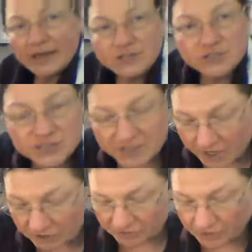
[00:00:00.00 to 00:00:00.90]
I just
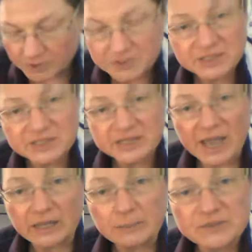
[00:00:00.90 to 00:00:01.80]
take frozen
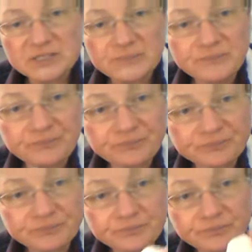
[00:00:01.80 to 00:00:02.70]
scallops,
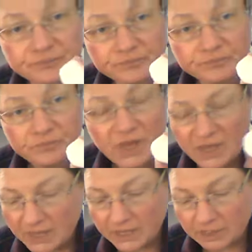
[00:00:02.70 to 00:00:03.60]

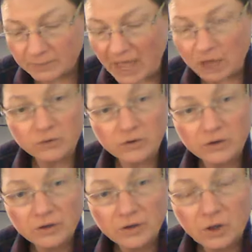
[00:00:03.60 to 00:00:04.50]
get them out
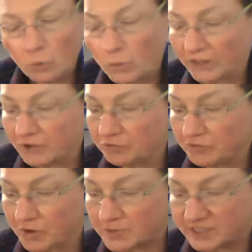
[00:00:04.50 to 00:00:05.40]
while they're
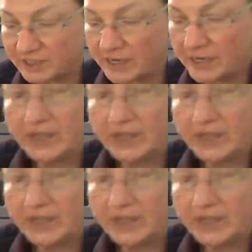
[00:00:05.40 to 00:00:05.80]
frozen,